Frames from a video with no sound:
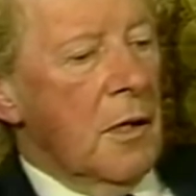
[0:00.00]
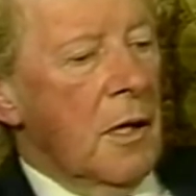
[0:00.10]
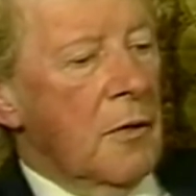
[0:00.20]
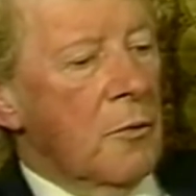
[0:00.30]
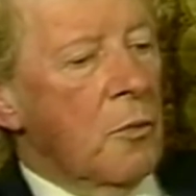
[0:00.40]

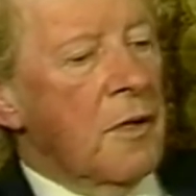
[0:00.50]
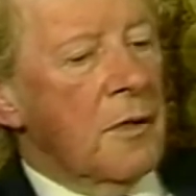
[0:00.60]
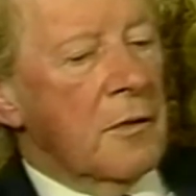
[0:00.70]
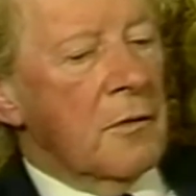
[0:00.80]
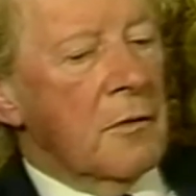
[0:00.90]
and we
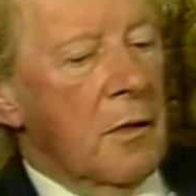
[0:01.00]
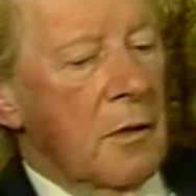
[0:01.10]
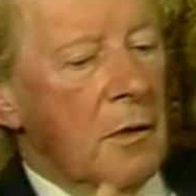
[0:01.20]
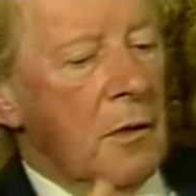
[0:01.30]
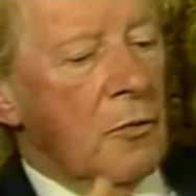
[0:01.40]
can
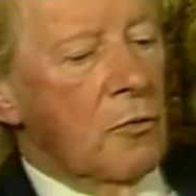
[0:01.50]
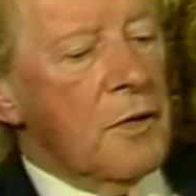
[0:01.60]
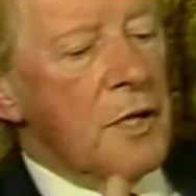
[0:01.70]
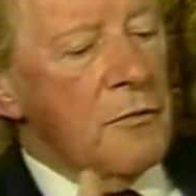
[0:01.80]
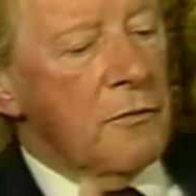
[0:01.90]

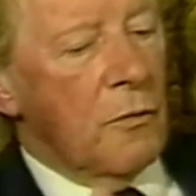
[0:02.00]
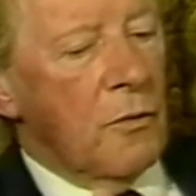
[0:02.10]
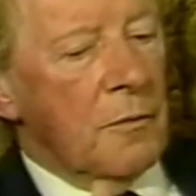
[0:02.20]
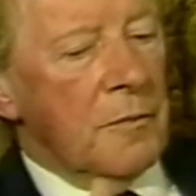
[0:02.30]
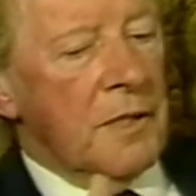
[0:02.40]

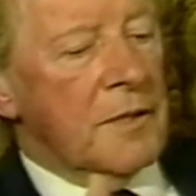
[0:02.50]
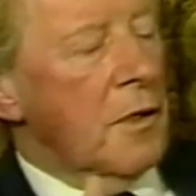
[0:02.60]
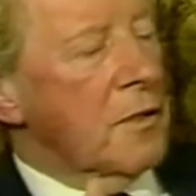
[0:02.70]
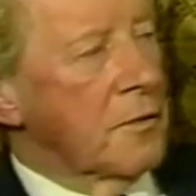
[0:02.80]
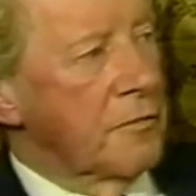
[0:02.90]
reform these
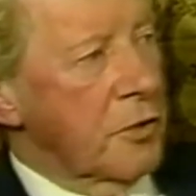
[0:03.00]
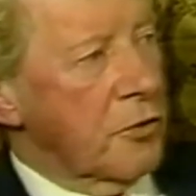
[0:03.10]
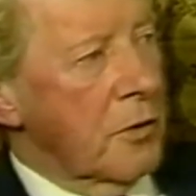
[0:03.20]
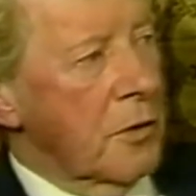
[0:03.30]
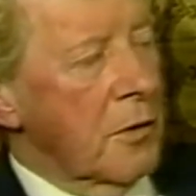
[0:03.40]

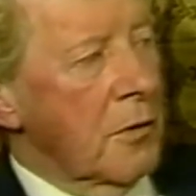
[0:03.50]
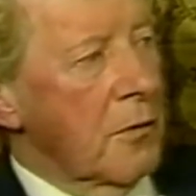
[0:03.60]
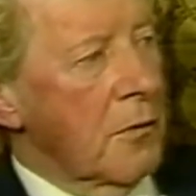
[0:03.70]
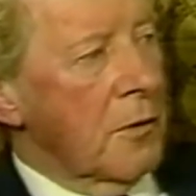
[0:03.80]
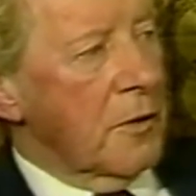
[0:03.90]
artificially
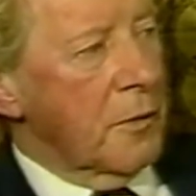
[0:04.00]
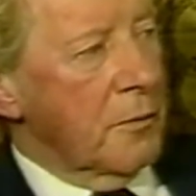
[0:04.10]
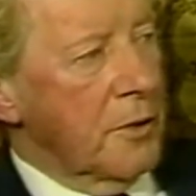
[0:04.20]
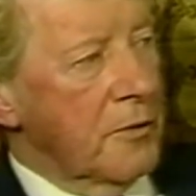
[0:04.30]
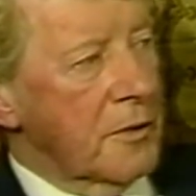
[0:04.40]
on a
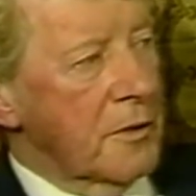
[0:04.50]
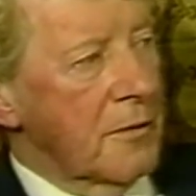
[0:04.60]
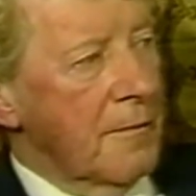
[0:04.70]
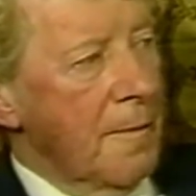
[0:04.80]
computer.